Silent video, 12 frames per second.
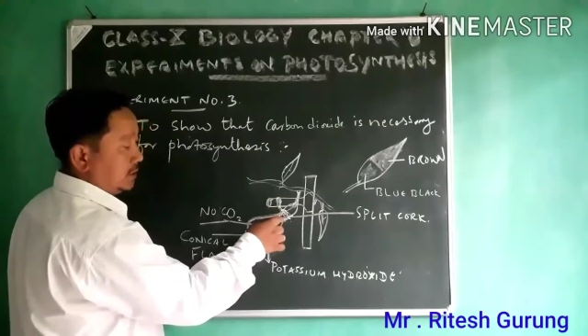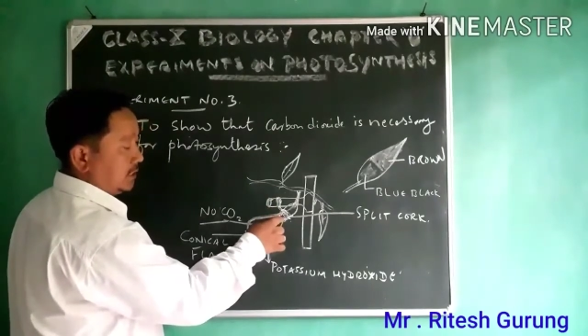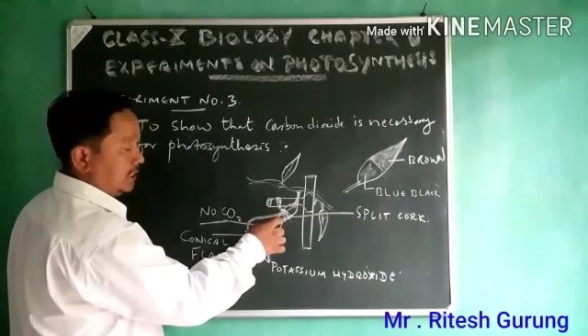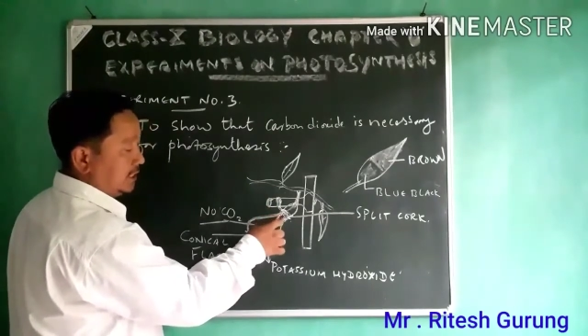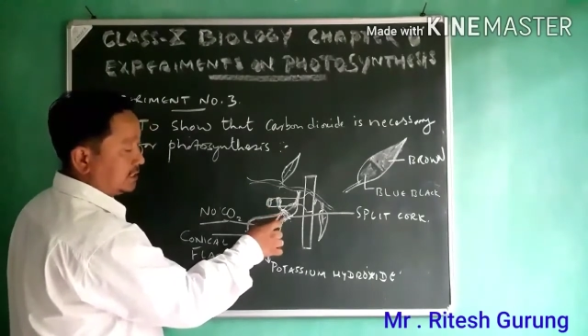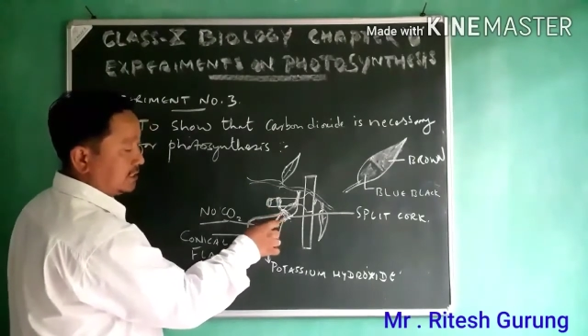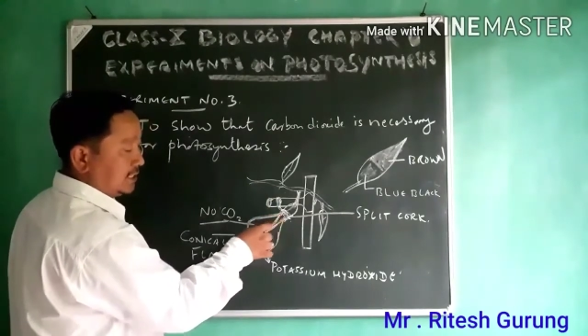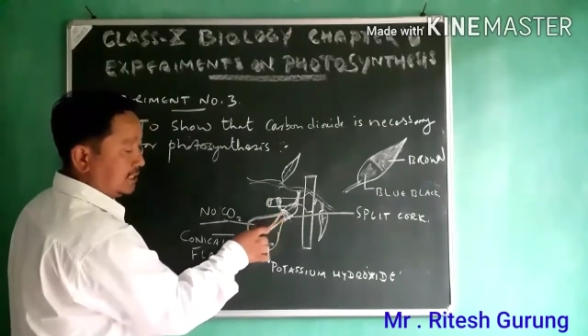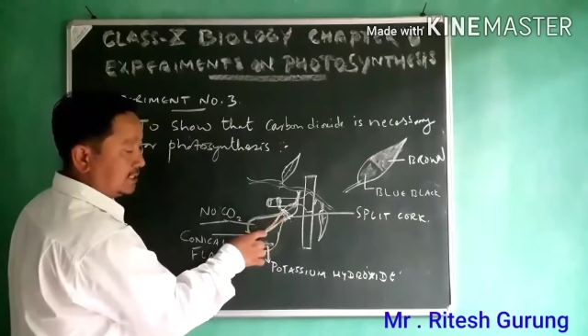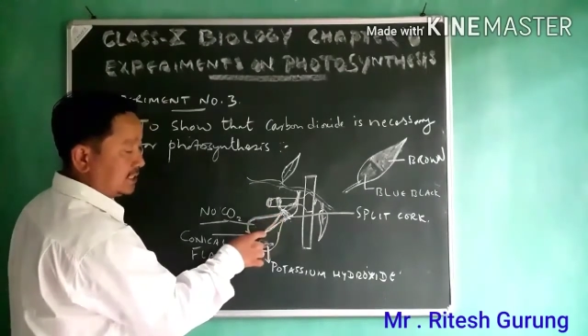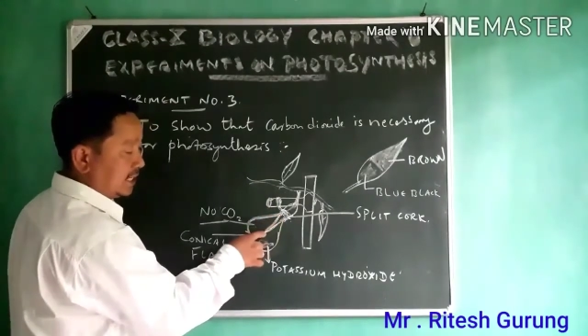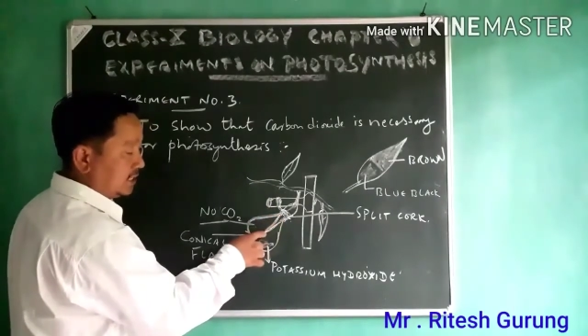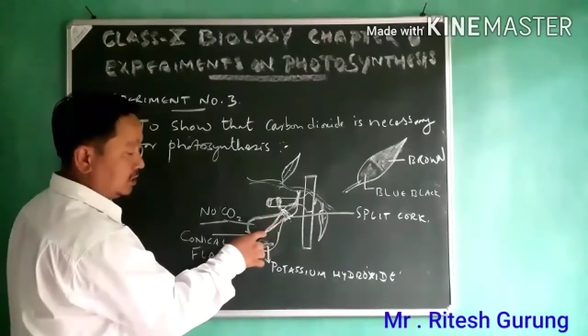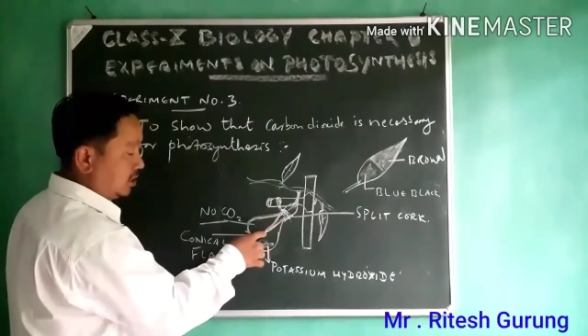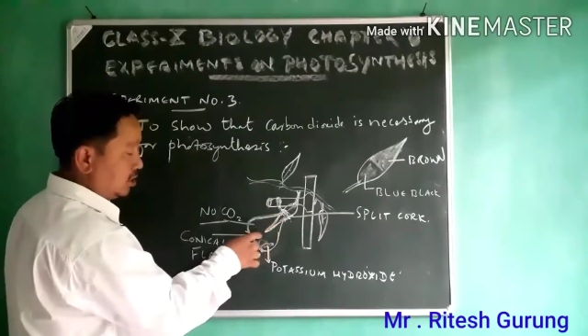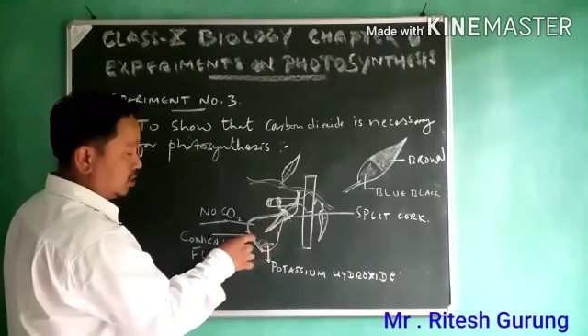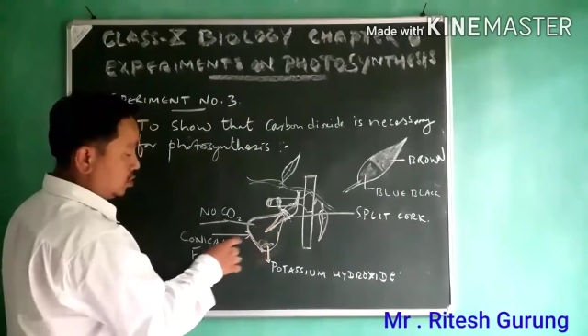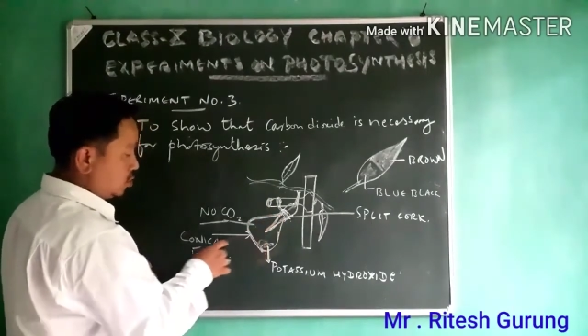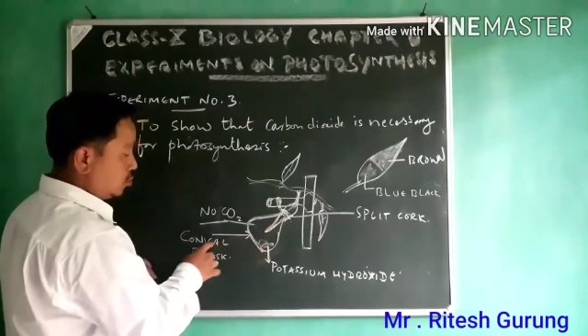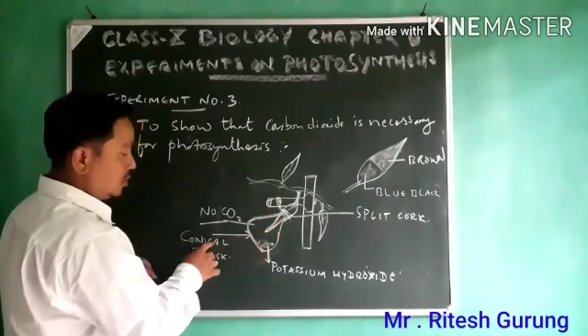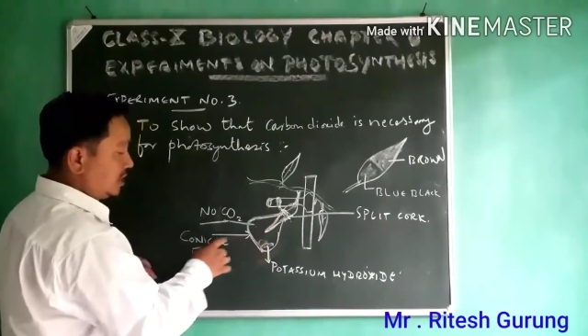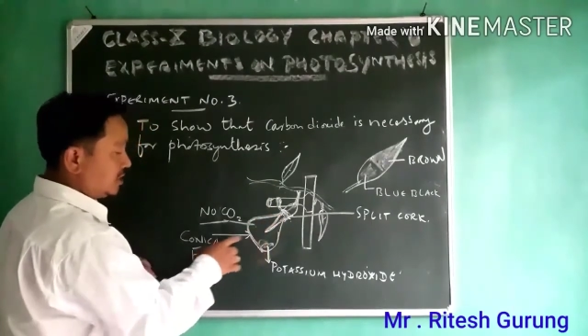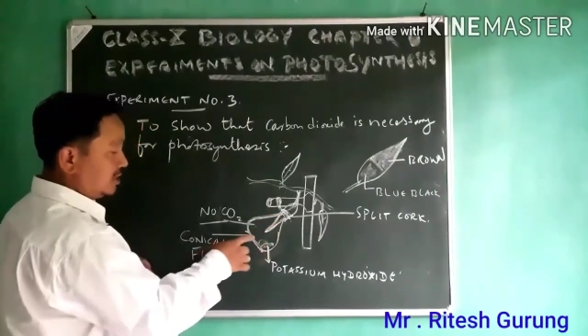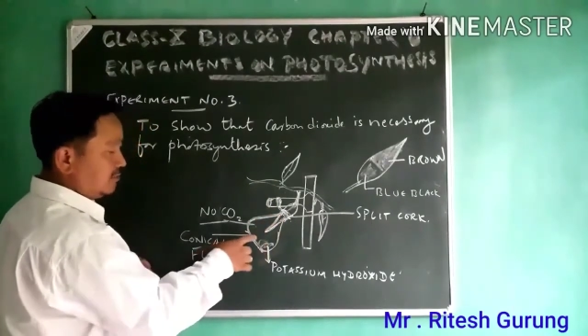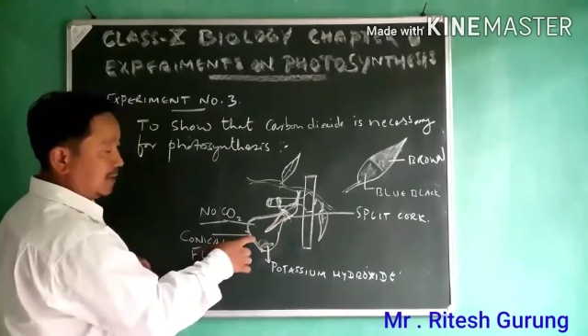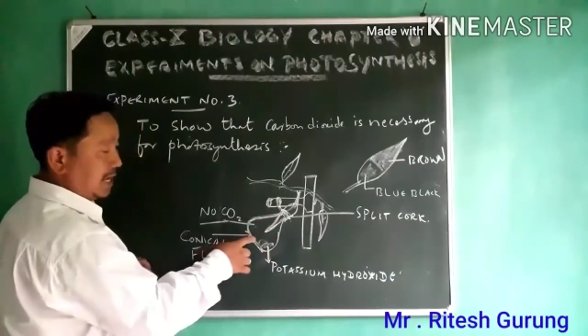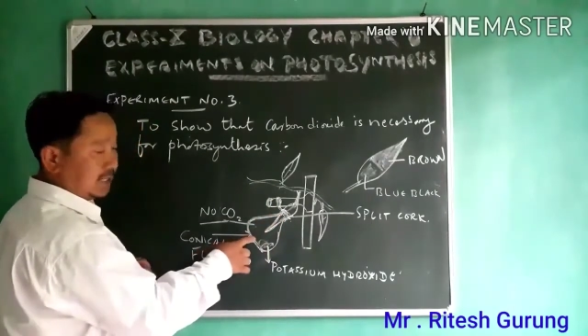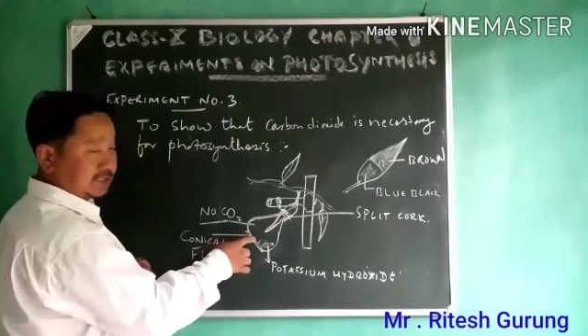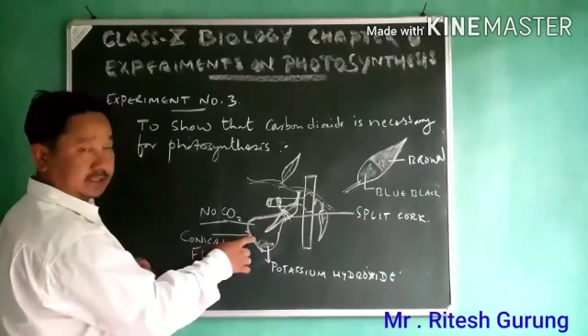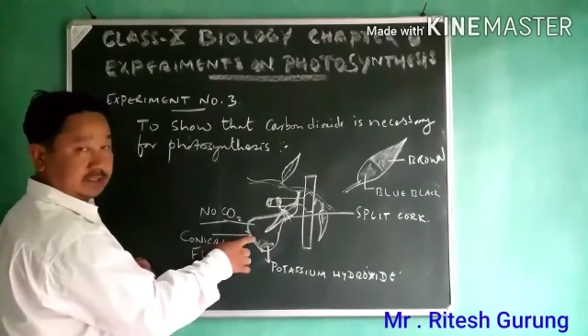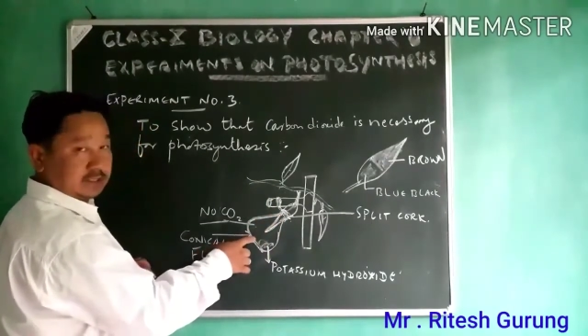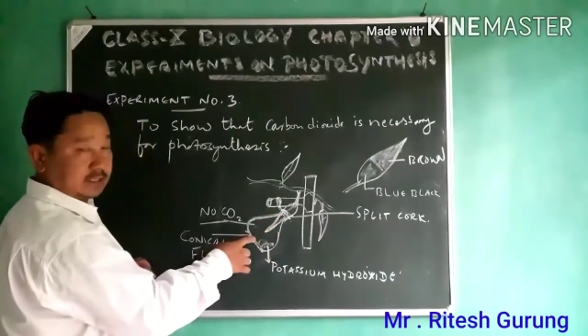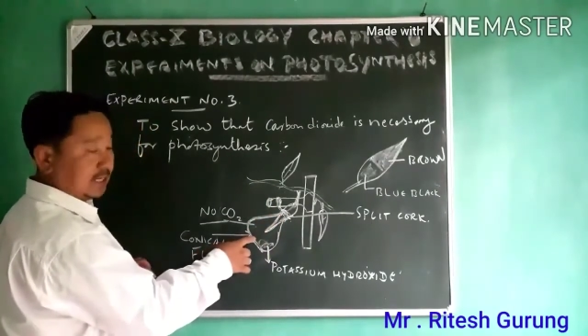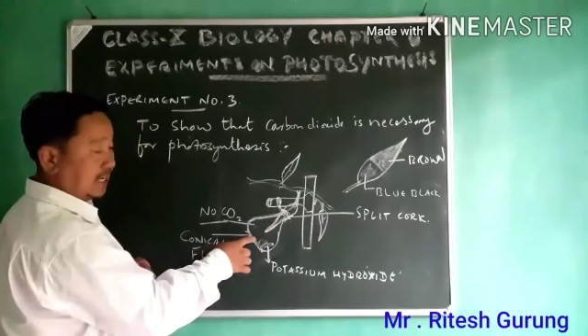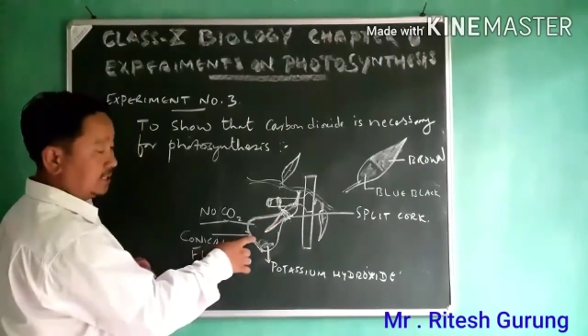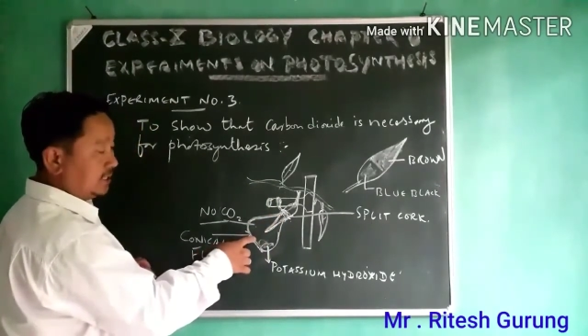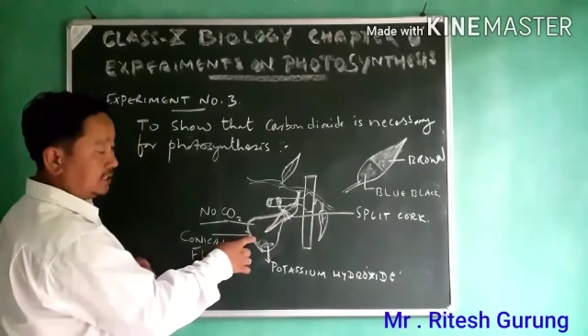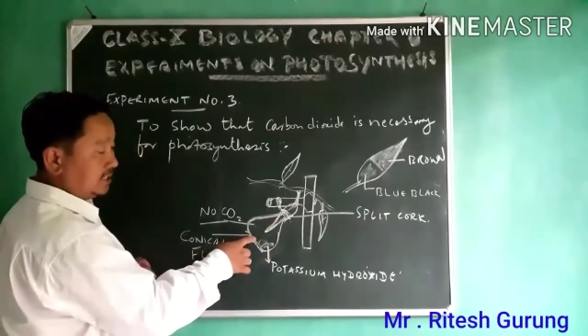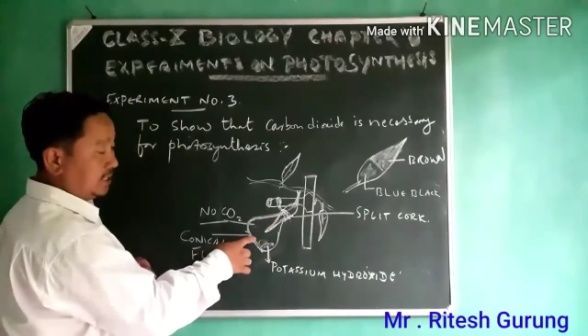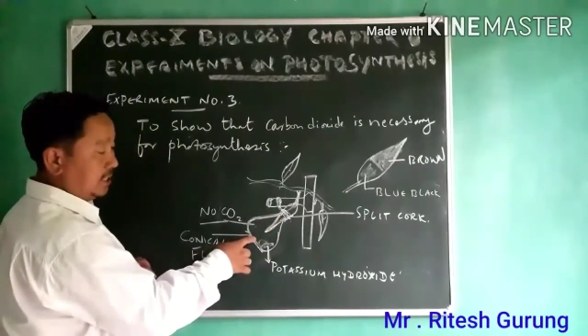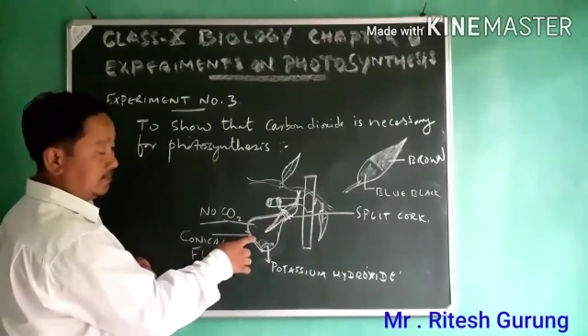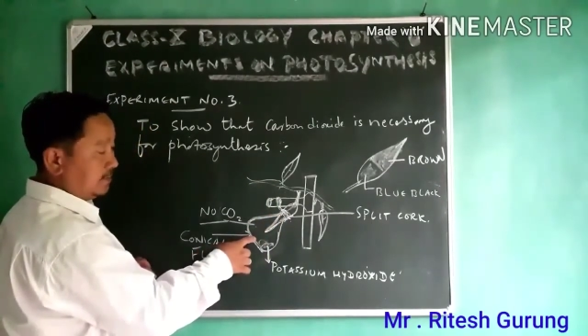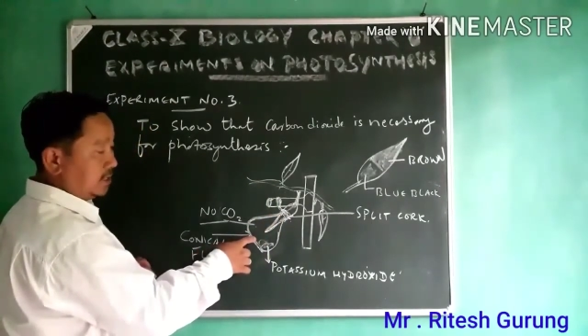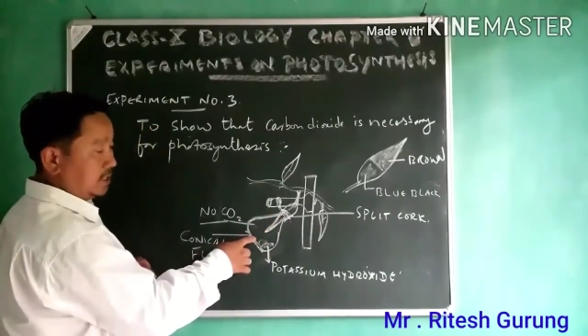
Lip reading: is inside the conical flax, like this here.